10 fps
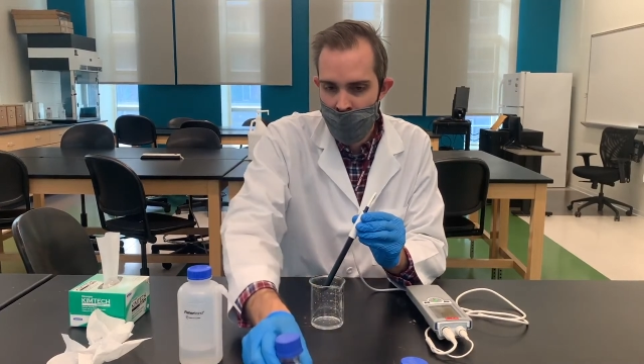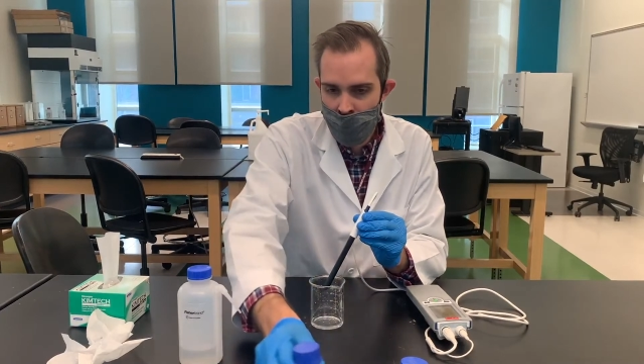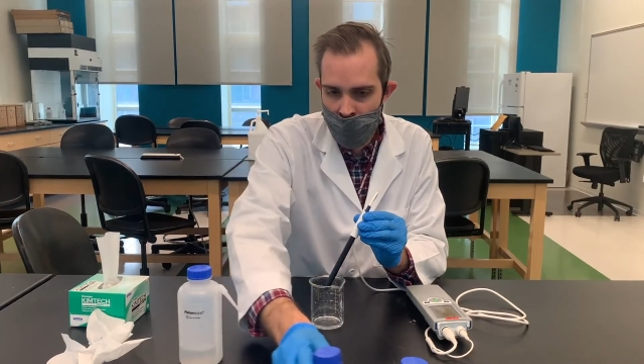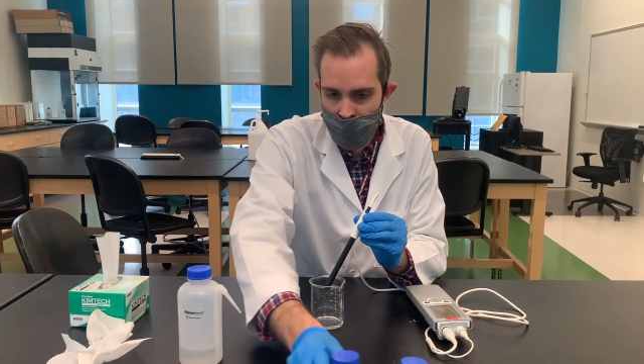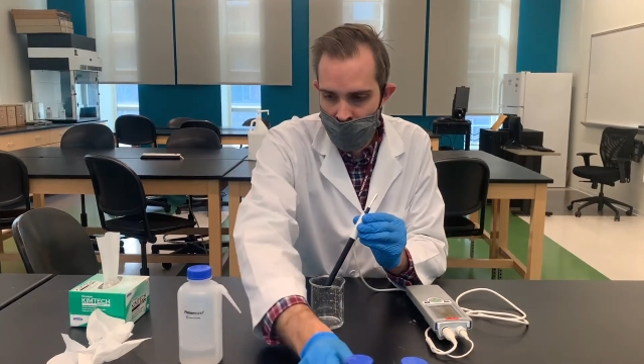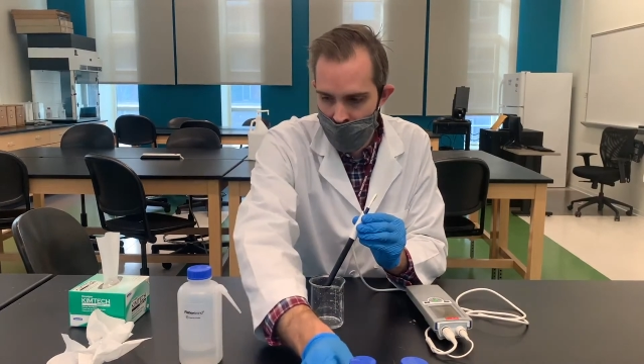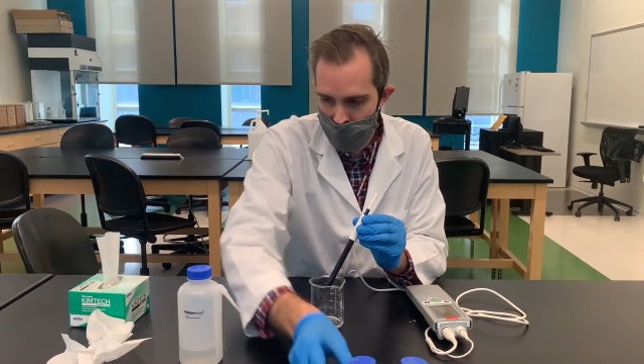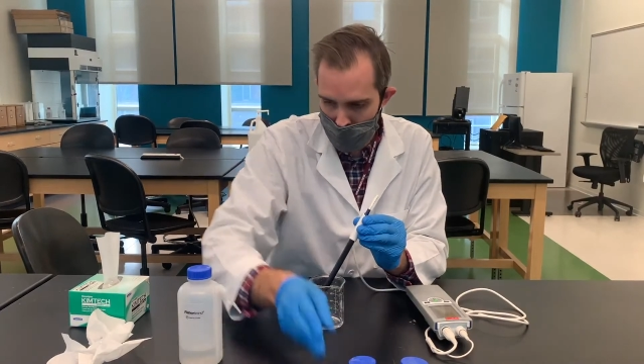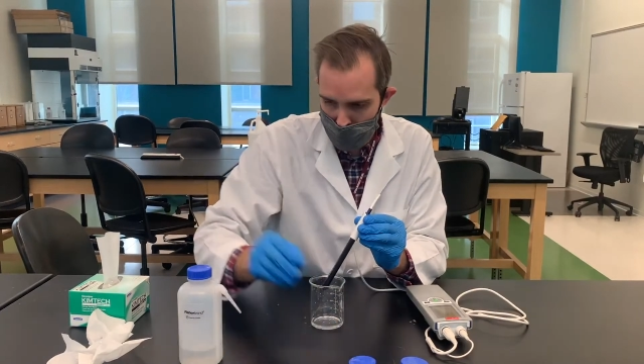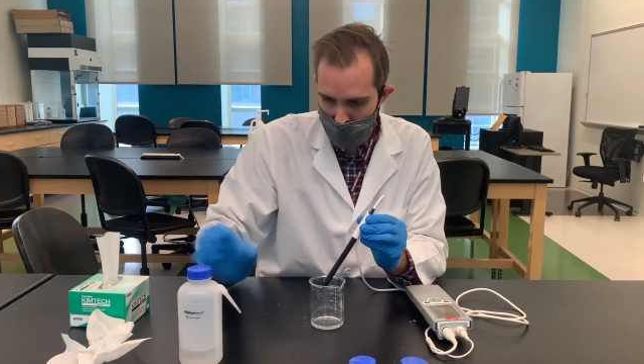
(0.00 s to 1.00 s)
and
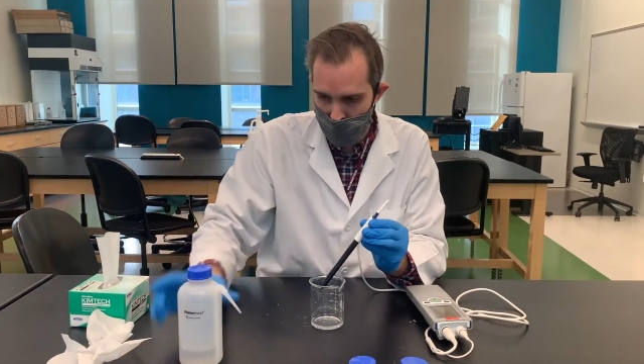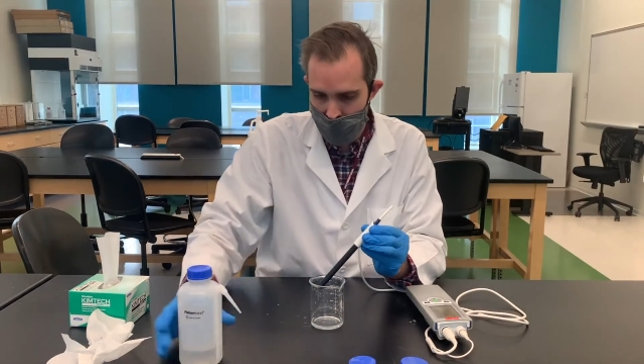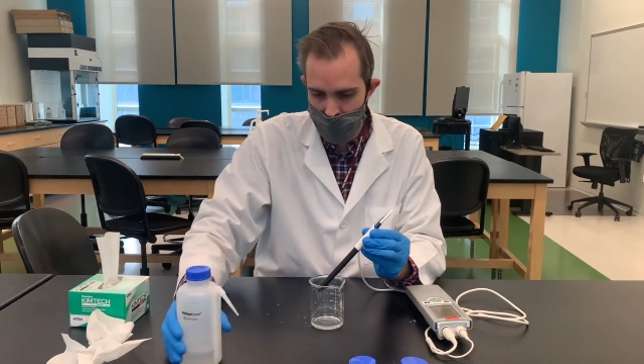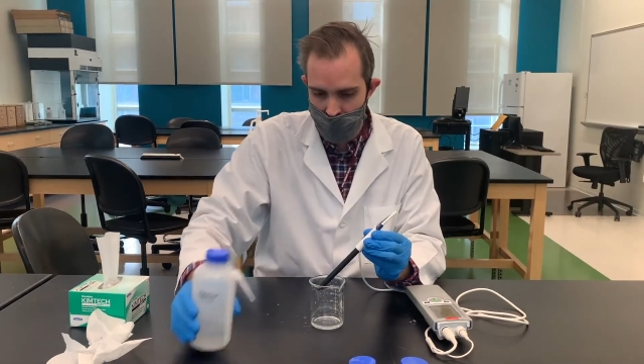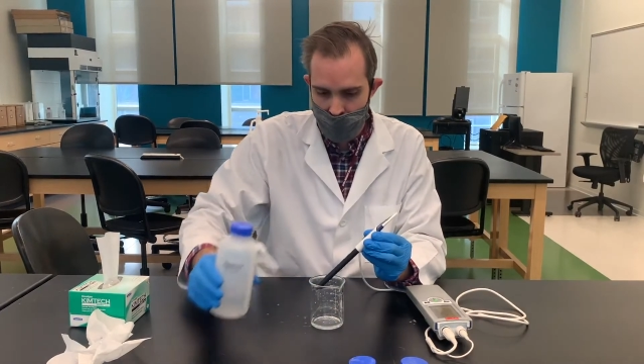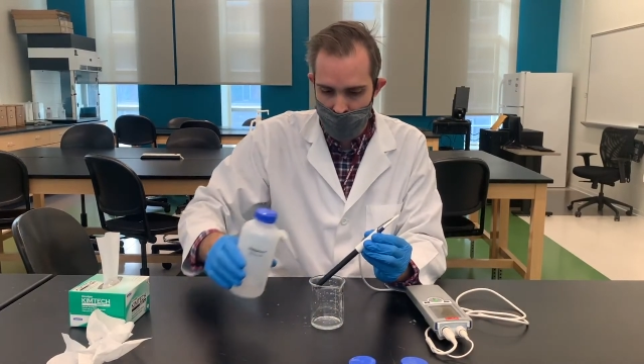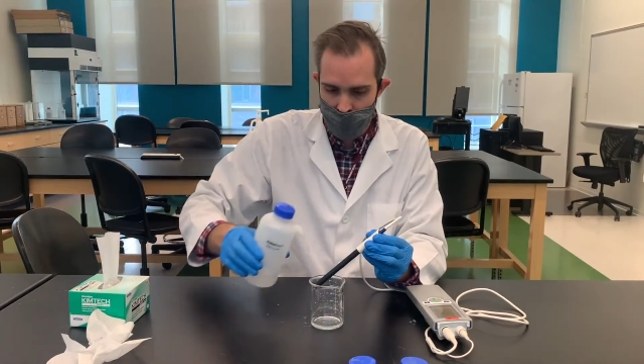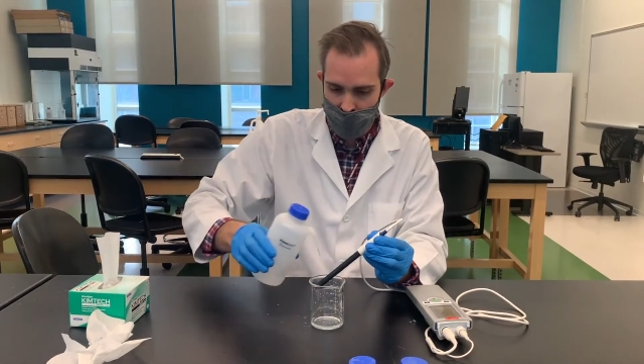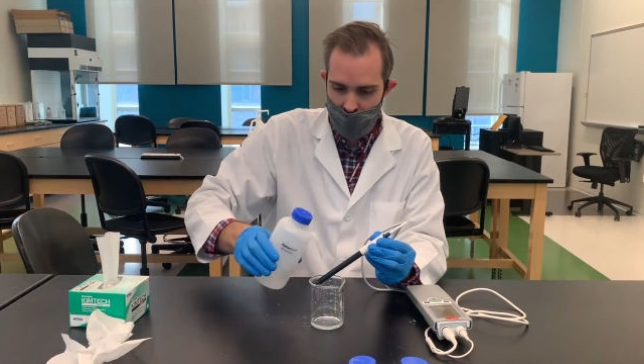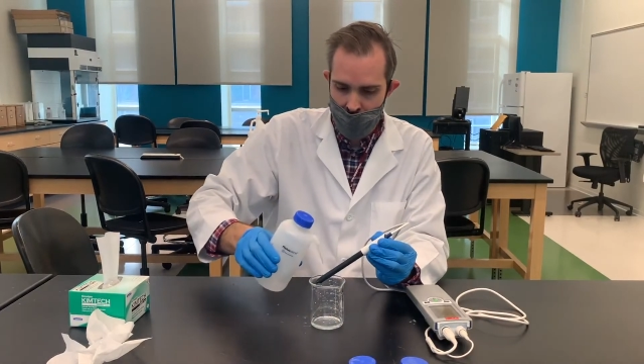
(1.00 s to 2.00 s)
then rinse off
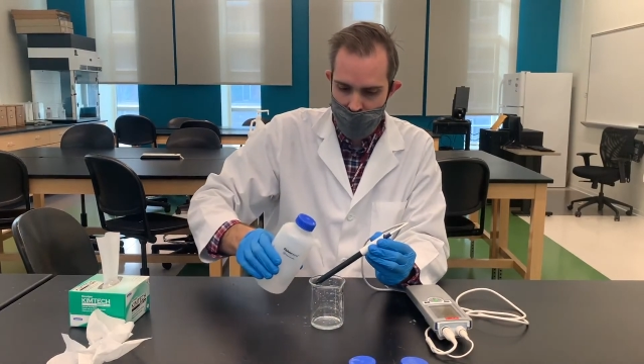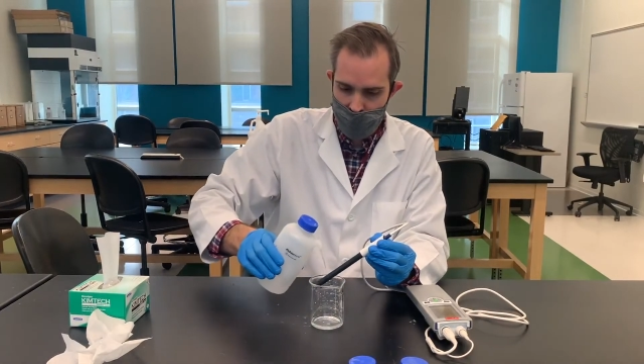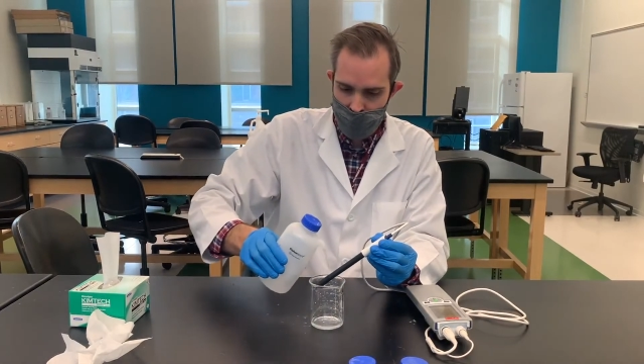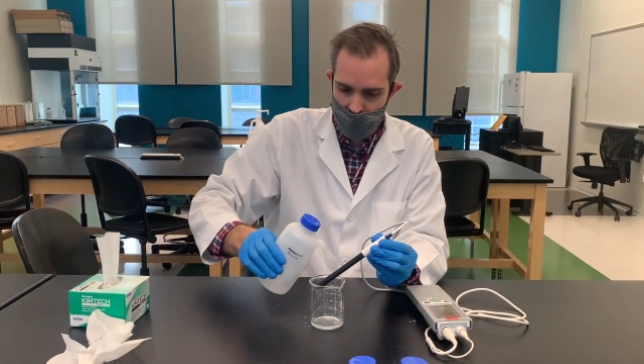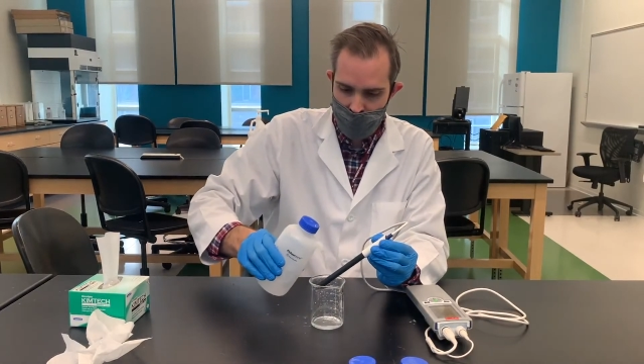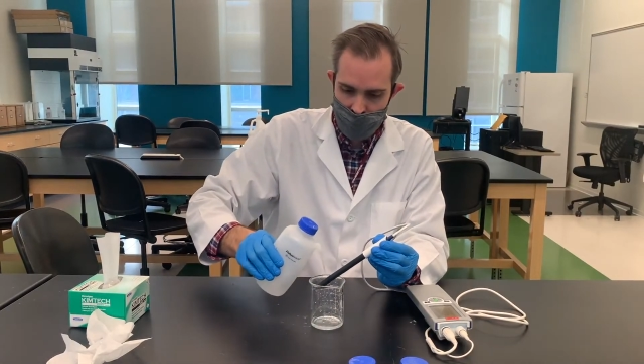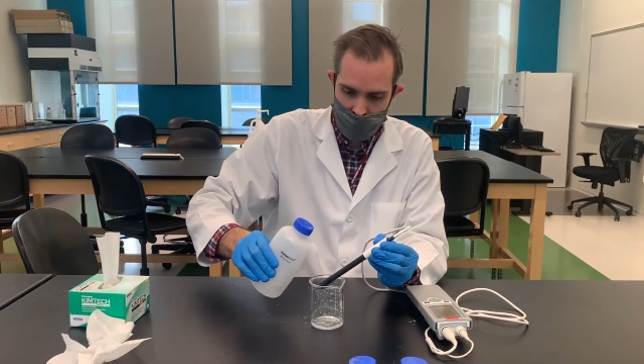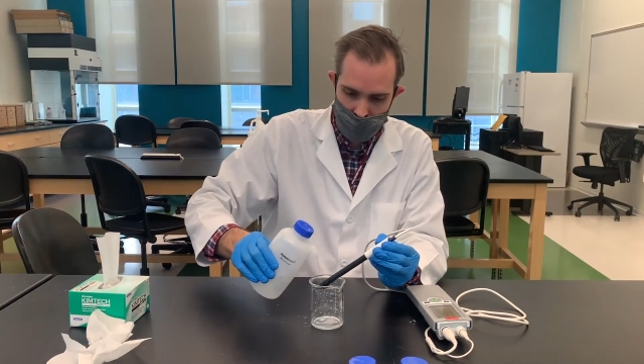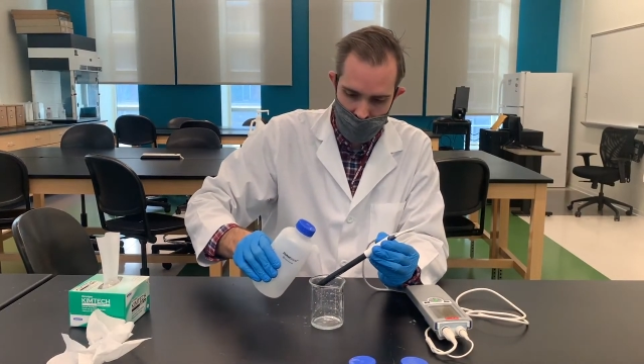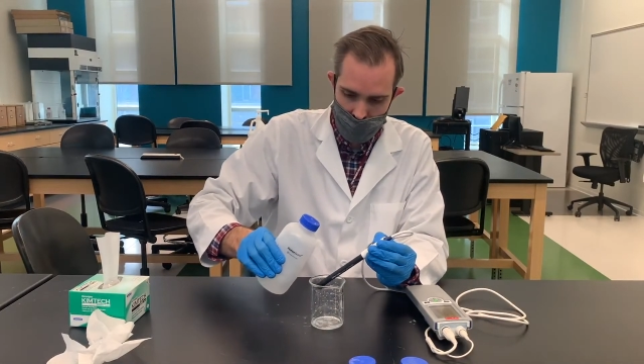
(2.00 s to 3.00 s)
once again and prepare for
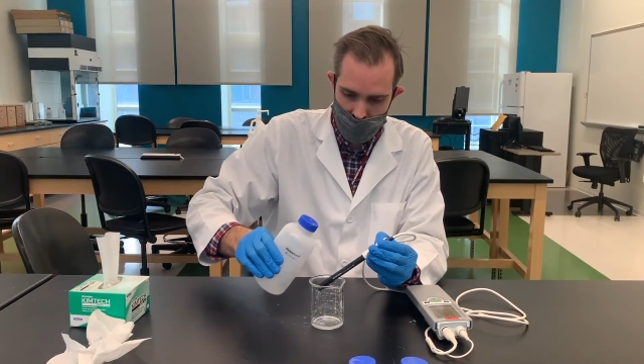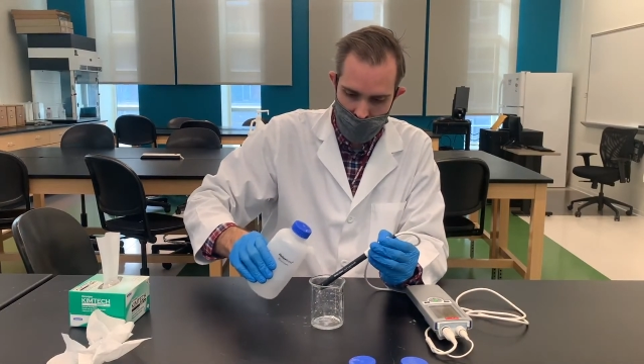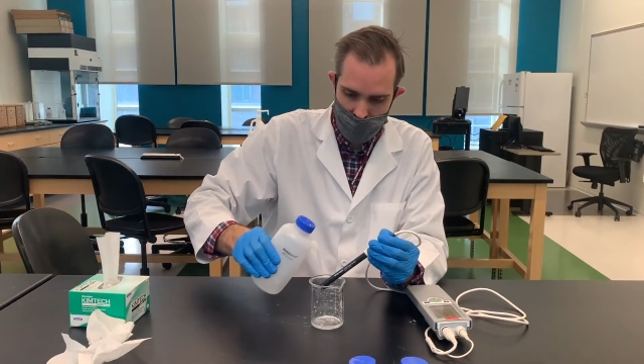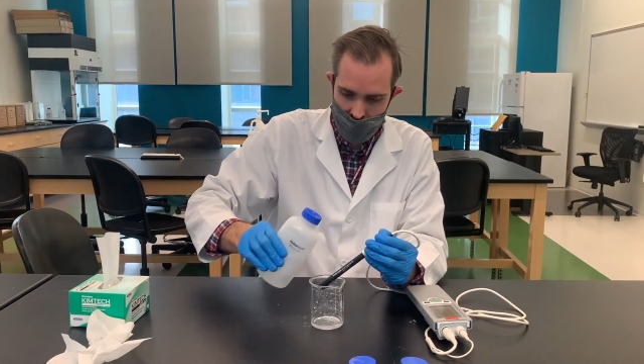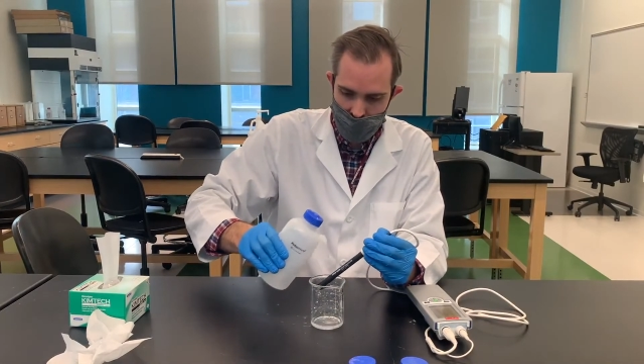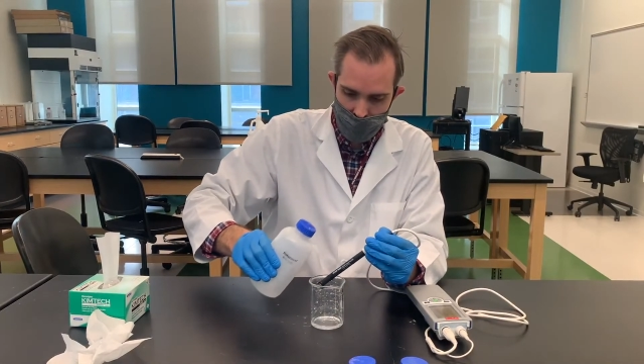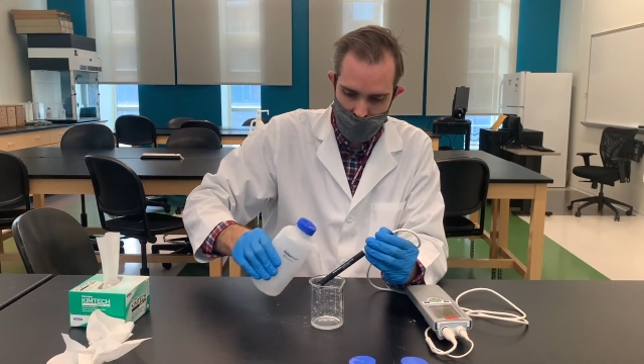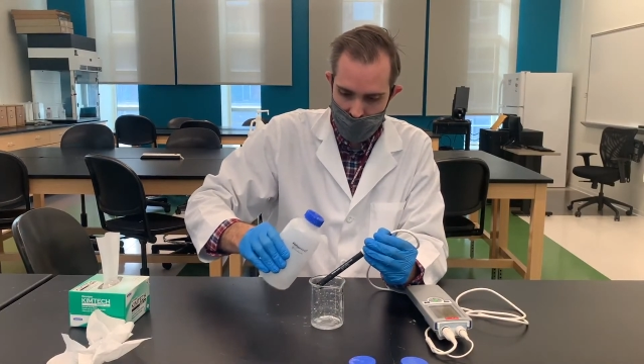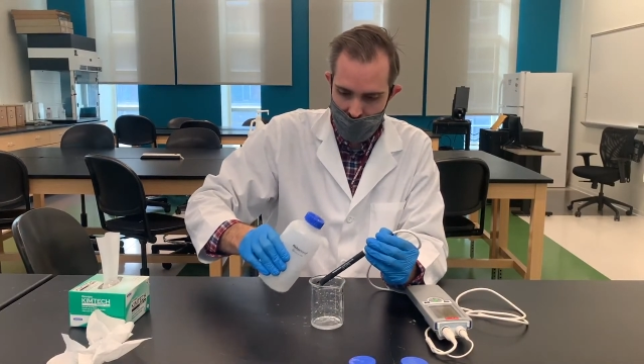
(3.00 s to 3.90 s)
your third and final